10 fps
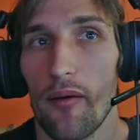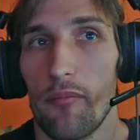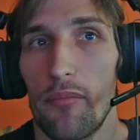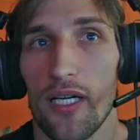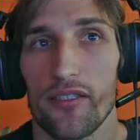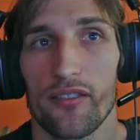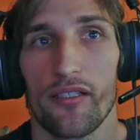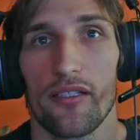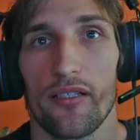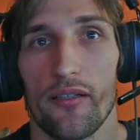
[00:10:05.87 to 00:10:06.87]
But
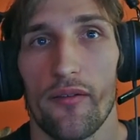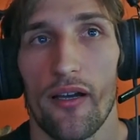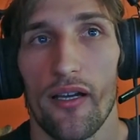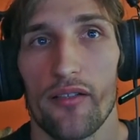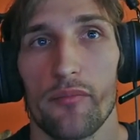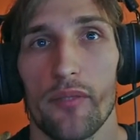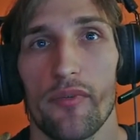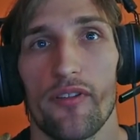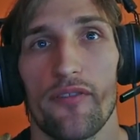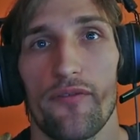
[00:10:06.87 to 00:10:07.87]
I
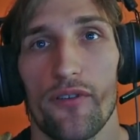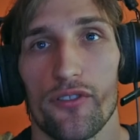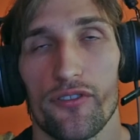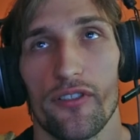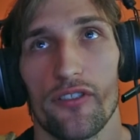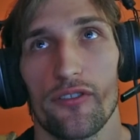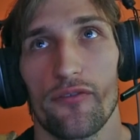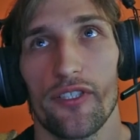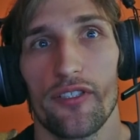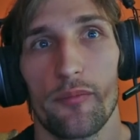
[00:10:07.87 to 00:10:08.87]
remember the first release of
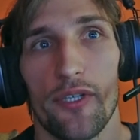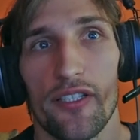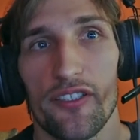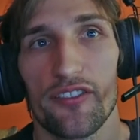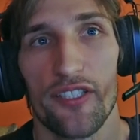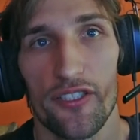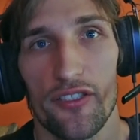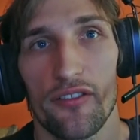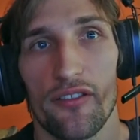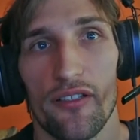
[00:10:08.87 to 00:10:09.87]
Ready API Test
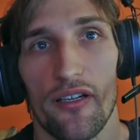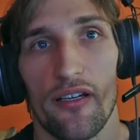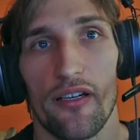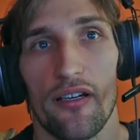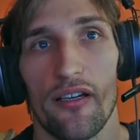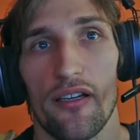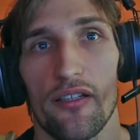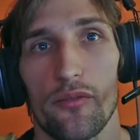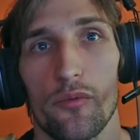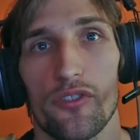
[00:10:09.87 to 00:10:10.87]
Engine uh,
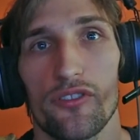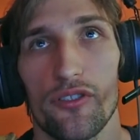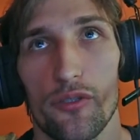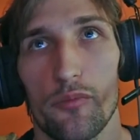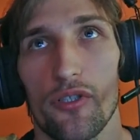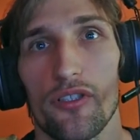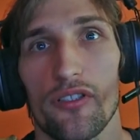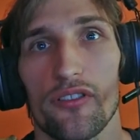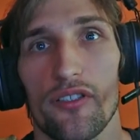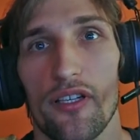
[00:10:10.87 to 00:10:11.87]
it was new
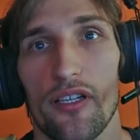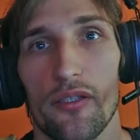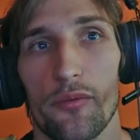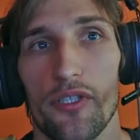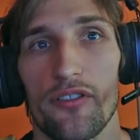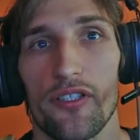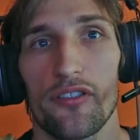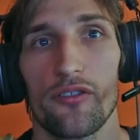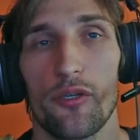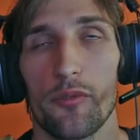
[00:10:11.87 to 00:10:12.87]
product and we
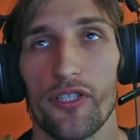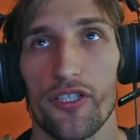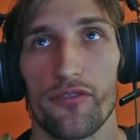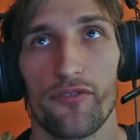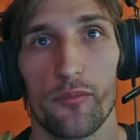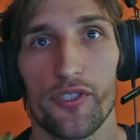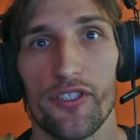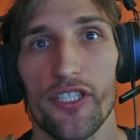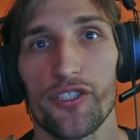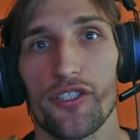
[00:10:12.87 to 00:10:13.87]
created documentation from
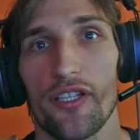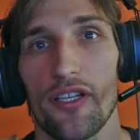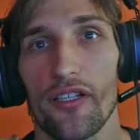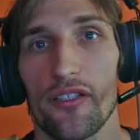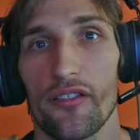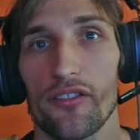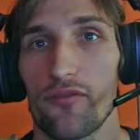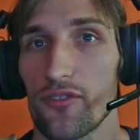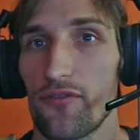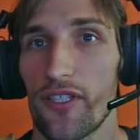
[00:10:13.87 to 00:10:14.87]
scratch and it
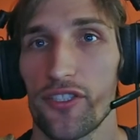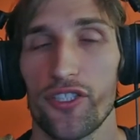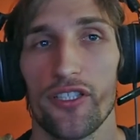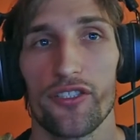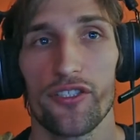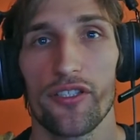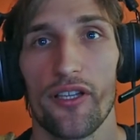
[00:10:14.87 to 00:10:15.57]
was very challenging.